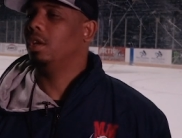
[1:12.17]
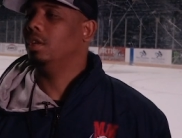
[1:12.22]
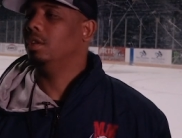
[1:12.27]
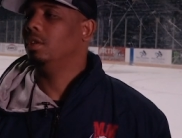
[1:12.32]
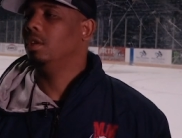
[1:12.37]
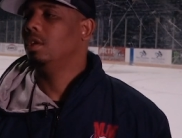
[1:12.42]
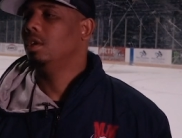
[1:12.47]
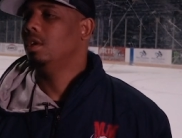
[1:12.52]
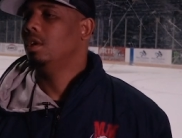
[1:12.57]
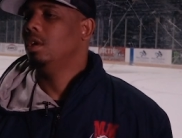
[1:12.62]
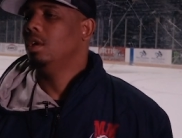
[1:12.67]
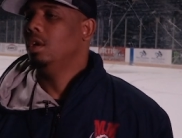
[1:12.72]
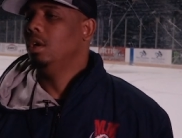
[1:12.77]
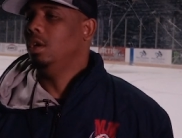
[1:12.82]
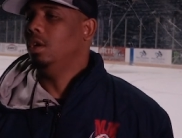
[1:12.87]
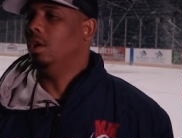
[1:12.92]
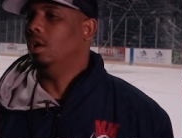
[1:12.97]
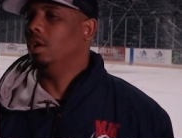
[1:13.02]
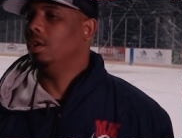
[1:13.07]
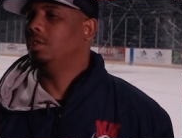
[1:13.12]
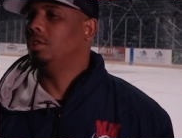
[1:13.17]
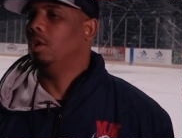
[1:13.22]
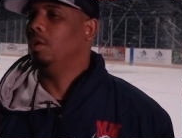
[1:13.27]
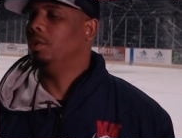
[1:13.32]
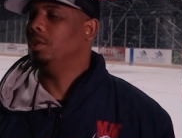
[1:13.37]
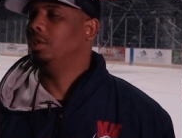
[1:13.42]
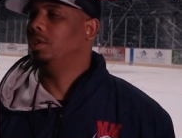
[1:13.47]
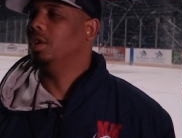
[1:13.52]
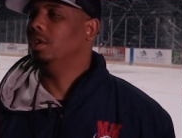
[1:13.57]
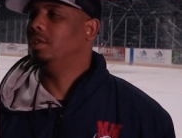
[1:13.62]
And, you know, it's
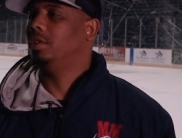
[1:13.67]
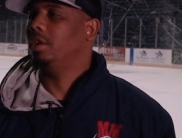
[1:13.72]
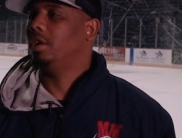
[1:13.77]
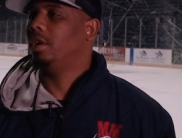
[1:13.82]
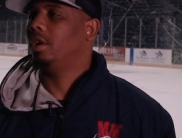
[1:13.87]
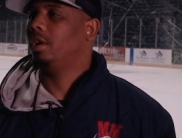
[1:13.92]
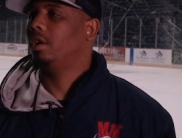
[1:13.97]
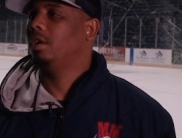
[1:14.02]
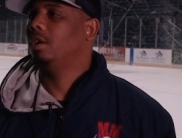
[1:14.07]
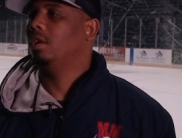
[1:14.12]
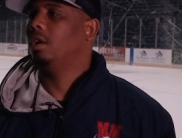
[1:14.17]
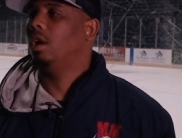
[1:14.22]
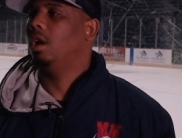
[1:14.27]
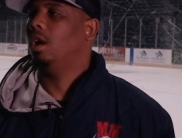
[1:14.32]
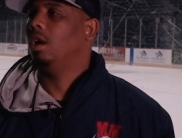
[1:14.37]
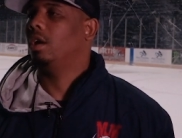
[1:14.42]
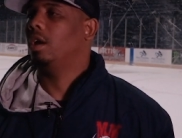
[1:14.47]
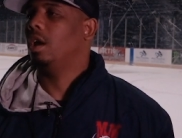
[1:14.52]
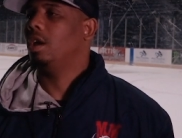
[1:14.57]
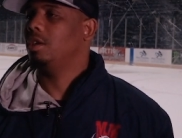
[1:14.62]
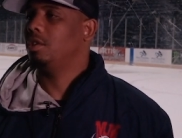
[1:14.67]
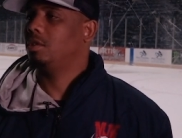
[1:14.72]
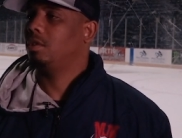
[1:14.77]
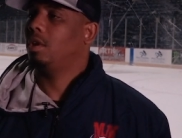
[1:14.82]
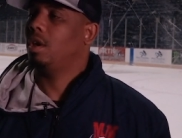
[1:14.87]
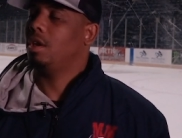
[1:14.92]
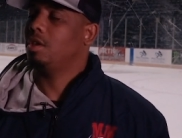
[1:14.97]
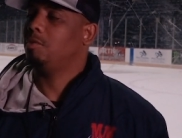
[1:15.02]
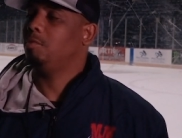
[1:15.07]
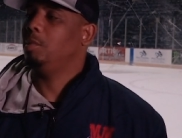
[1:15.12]
always good to hear uh, guys
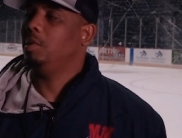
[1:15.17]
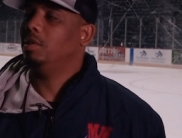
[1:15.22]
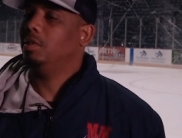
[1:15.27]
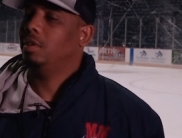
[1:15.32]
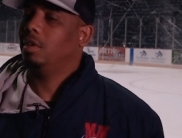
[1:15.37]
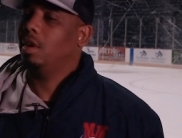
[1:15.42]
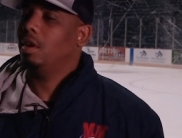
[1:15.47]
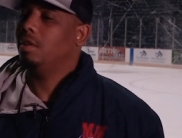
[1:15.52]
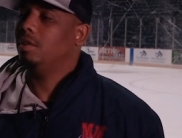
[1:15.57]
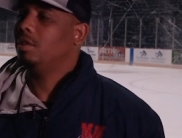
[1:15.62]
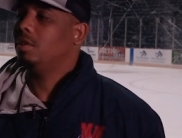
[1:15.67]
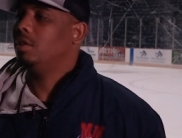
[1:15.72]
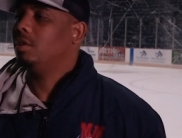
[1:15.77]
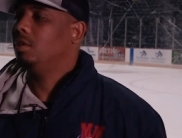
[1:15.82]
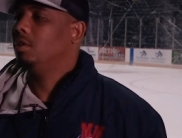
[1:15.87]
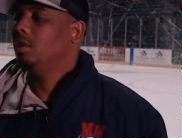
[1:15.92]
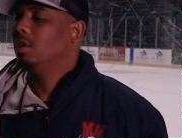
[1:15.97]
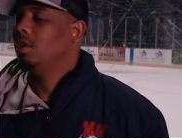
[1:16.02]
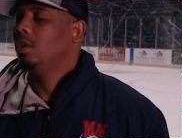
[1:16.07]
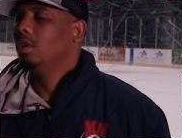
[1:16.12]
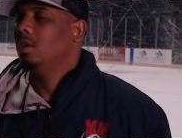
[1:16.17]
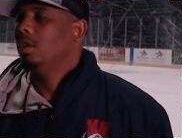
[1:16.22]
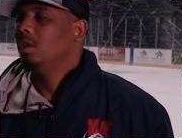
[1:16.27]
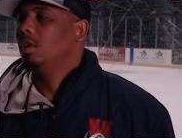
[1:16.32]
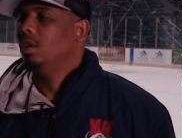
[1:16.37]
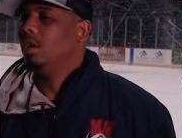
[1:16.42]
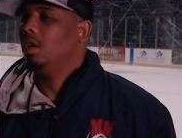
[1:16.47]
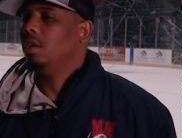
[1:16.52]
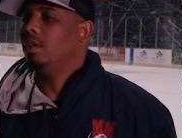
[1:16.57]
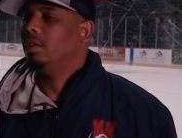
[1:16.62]
guys being together
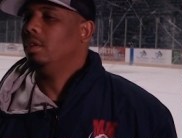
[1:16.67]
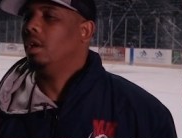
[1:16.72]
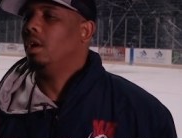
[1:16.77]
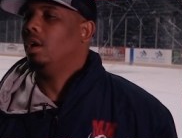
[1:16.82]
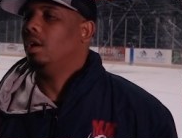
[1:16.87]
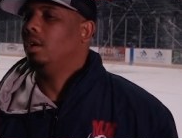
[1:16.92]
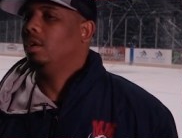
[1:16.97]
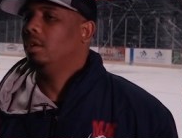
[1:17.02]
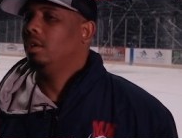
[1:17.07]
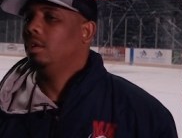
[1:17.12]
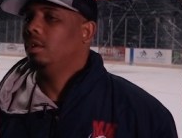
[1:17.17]
and, and uh,